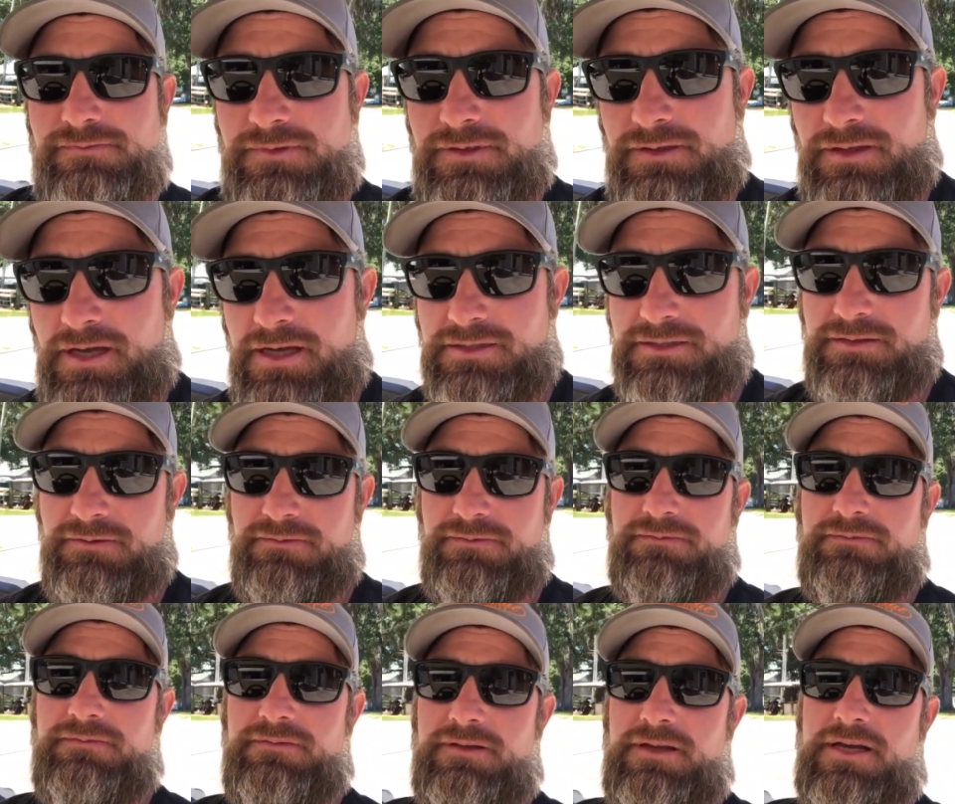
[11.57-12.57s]
Lots of
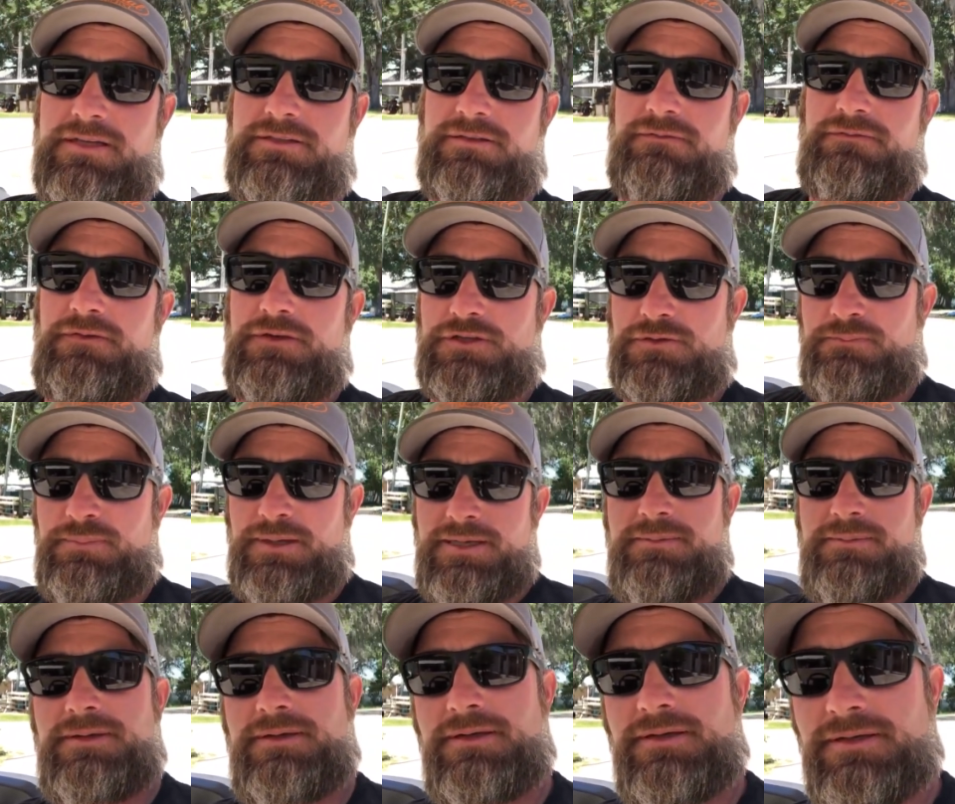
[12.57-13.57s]
fish
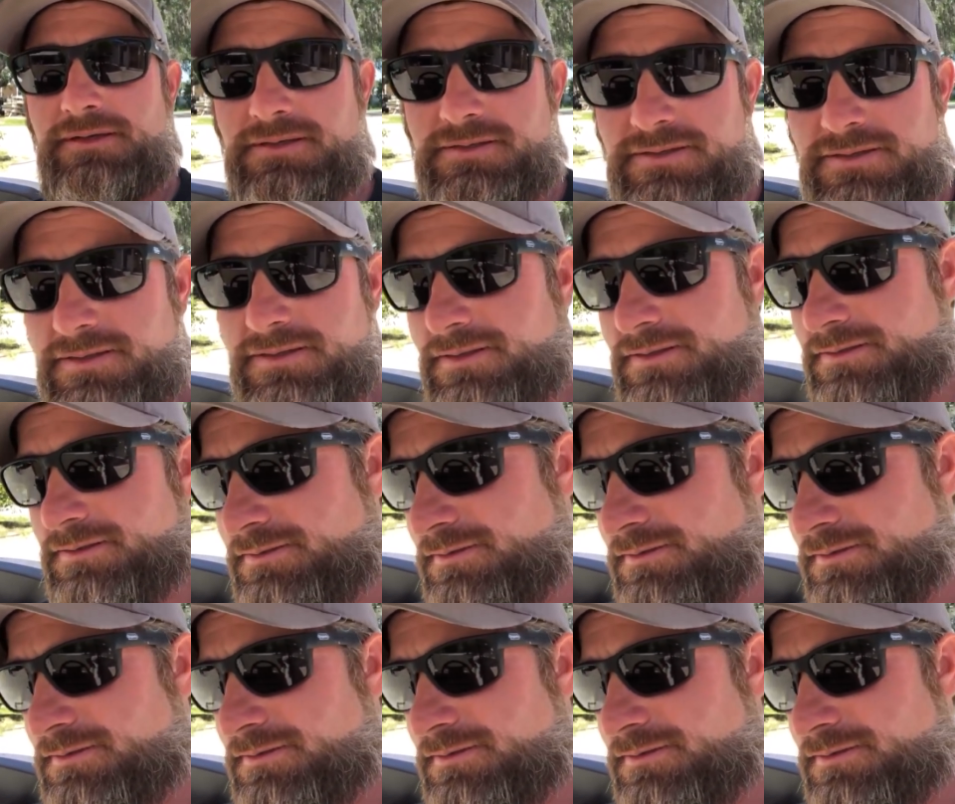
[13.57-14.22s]
babies.